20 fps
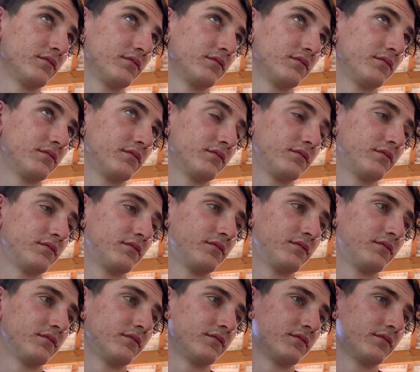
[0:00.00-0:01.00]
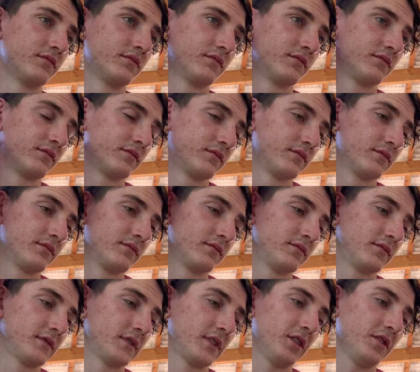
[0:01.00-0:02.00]
Dude, it's so long.
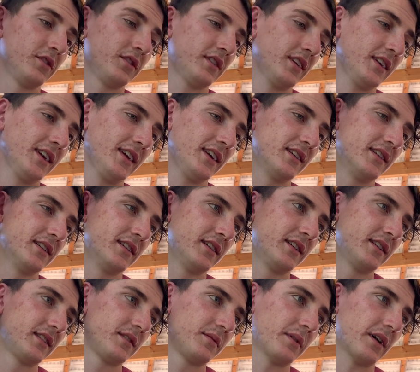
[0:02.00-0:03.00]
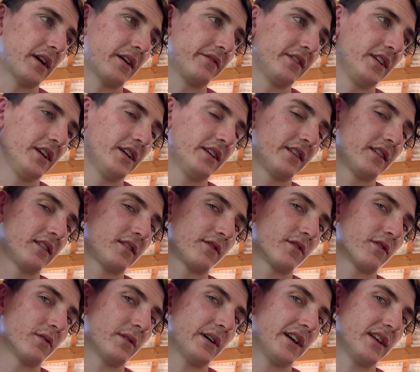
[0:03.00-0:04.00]
You see, this, I've needed this
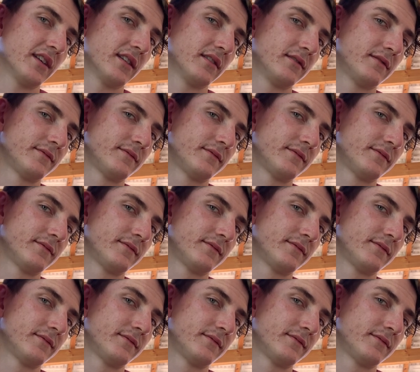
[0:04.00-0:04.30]
for a while.